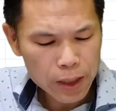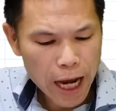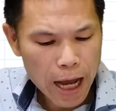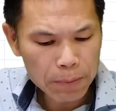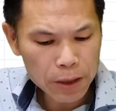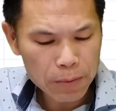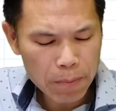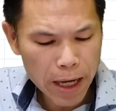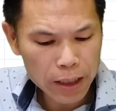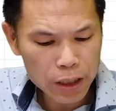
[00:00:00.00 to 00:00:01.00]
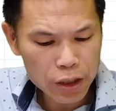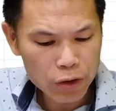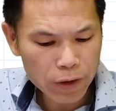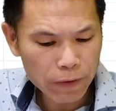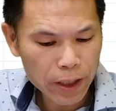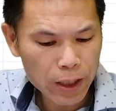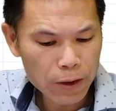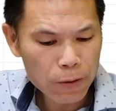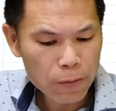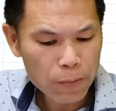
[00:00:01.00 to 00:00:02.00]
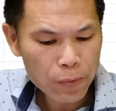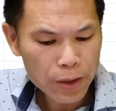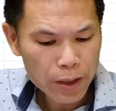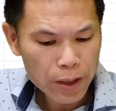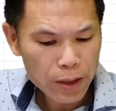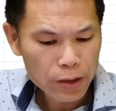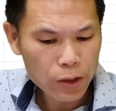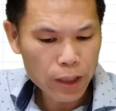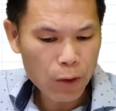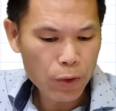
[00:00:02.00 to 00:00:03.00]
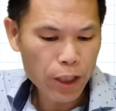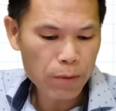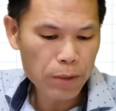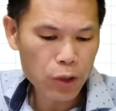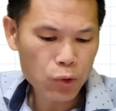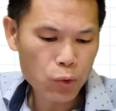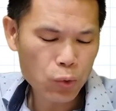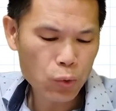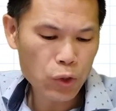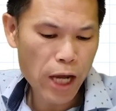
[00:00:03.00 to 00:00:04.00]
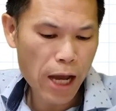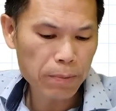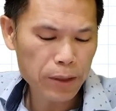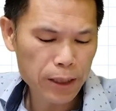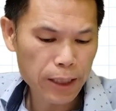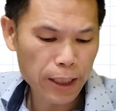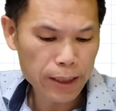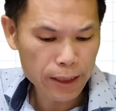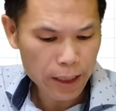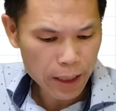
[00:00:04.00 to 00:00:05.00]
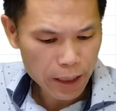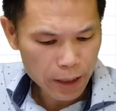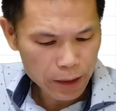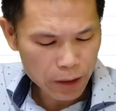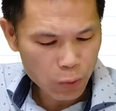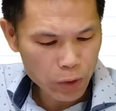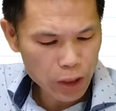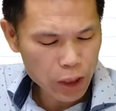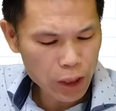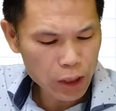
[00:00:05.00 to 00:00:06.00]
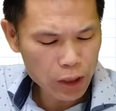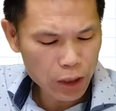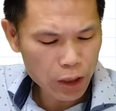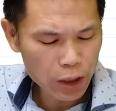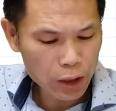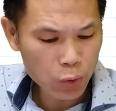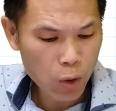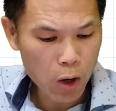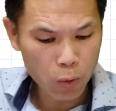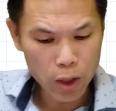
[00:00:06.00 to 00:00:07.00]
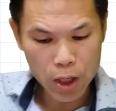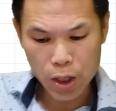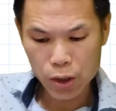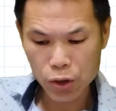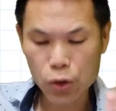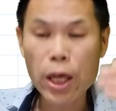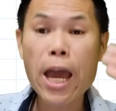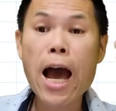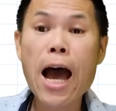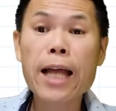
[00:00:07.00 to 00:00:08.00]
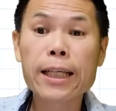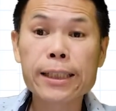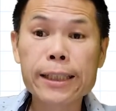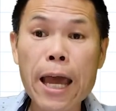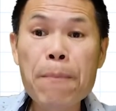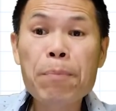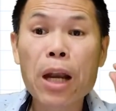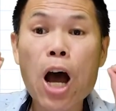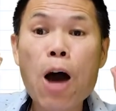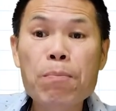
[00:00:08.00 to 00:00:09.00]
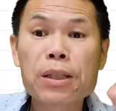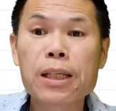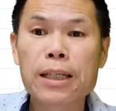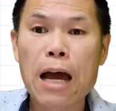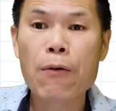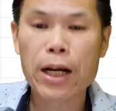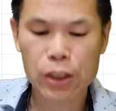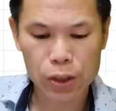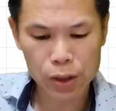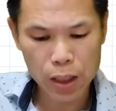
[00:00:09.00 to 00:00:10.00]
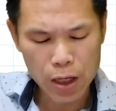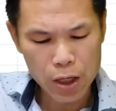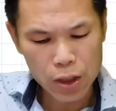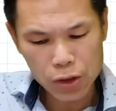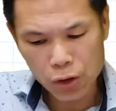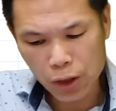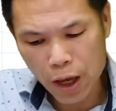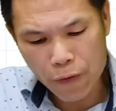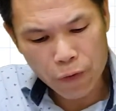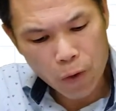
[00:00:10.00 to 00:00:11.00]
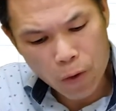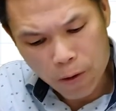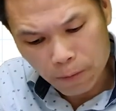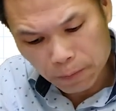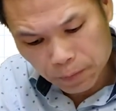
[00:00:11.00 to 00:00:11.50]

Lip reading: times magnitude of Q. So that will give me 2 times 6. So which is 12. So they are the same but opposite directions. So therefore,